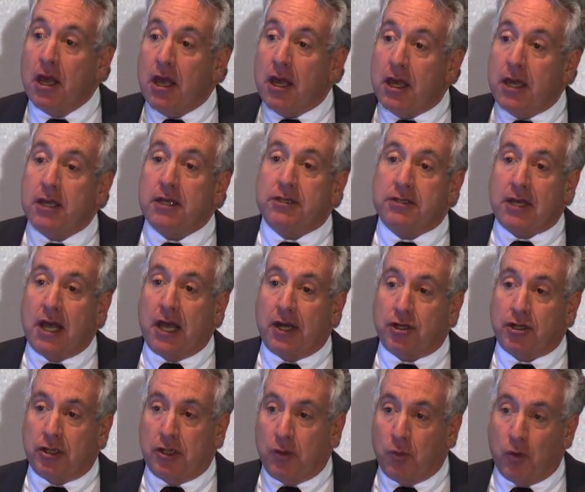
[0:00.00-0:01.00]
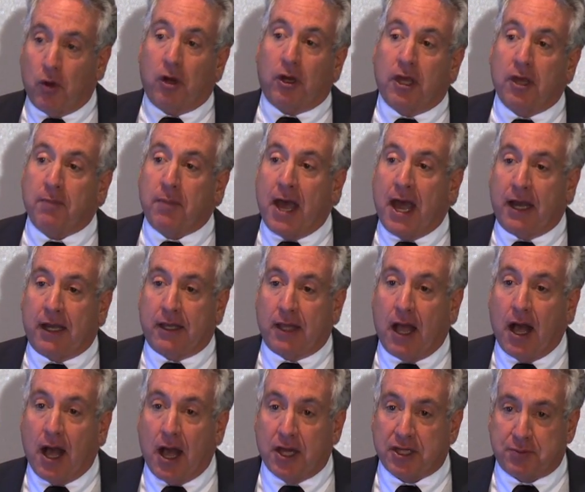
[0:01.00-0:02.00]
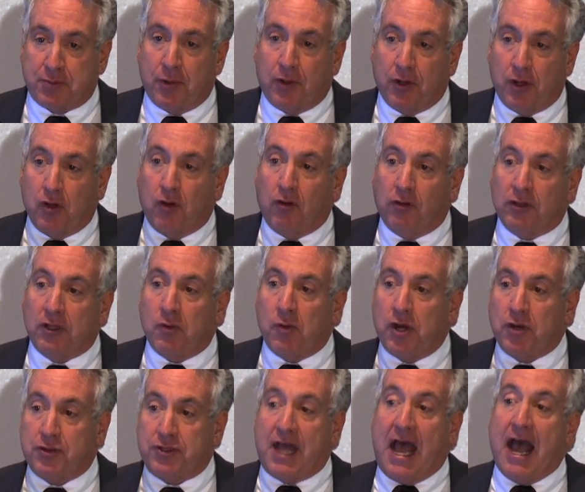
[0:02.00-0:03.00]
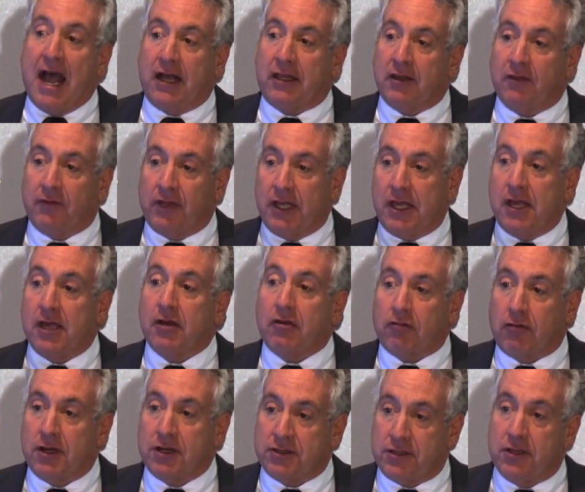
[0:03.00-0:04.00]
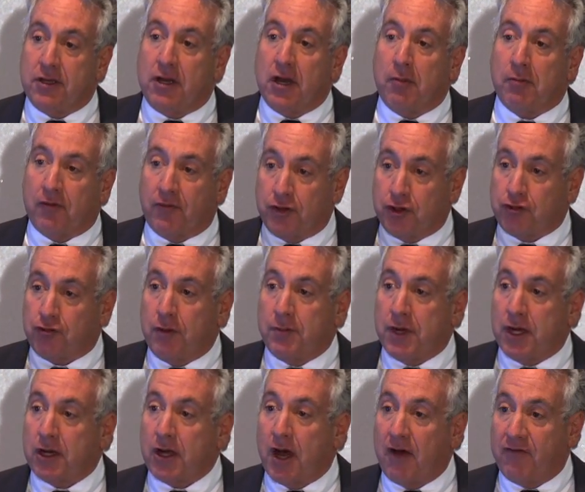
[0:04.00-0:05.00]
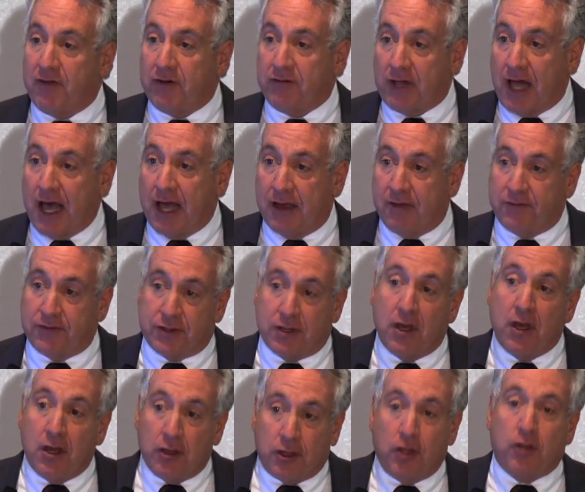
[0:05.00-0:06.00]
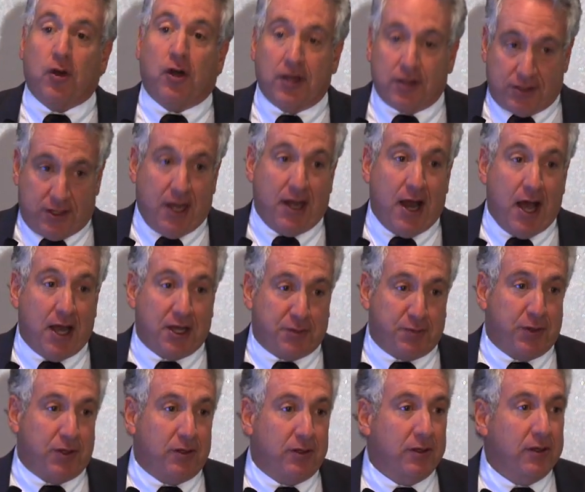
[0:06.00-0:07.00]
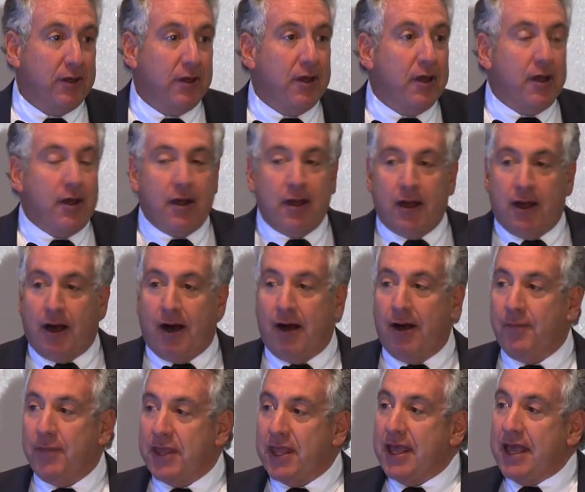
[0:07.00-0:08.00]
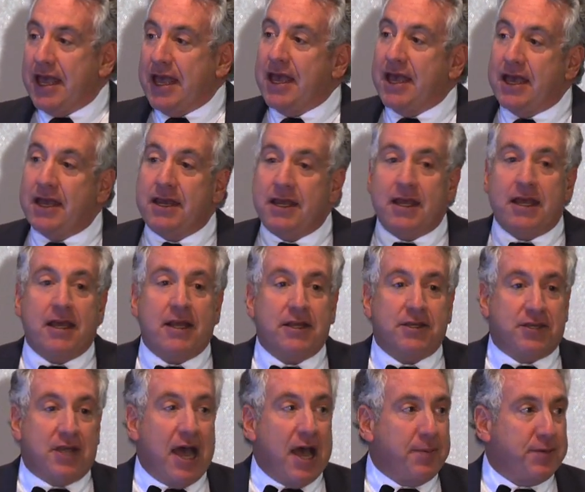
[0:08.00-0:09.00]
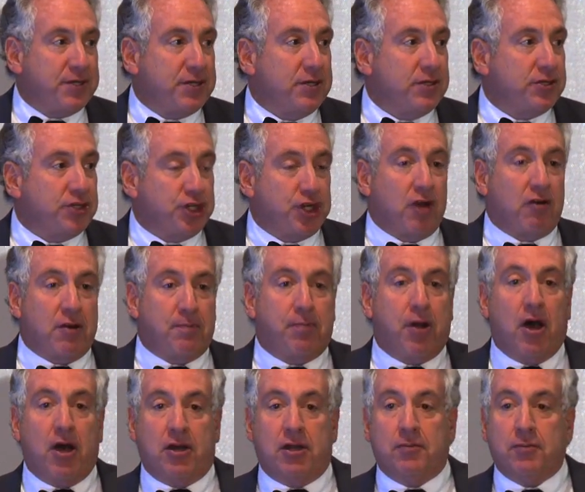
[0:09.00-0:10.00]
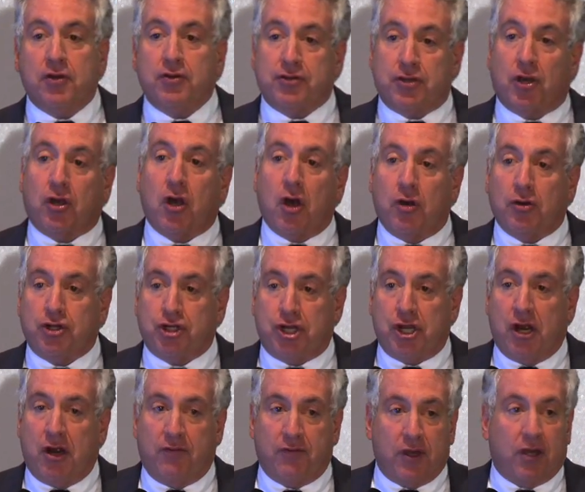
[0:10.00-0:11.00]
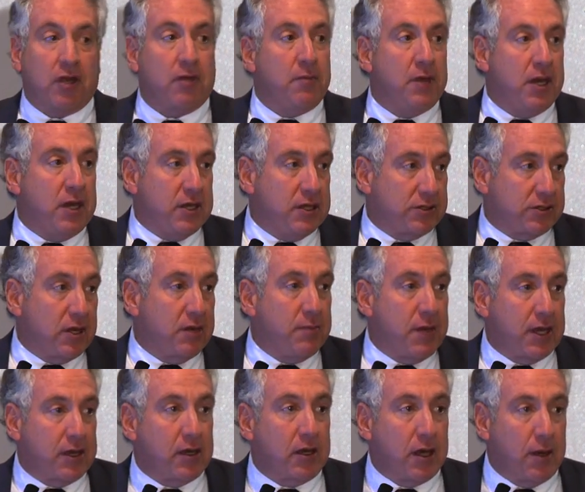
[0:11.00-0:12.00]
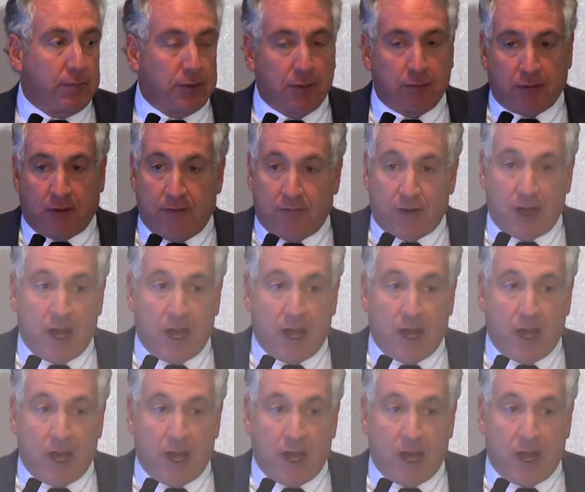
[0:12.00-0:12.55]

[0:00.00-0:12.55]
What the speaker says: He is actually working back at the hospital, the only one who's actively increasing the number of attributed covered lives to Doylestown Hospital. In his absence, Sheri Putnam, who's the co-chair of the committee, is going to make a couple of brief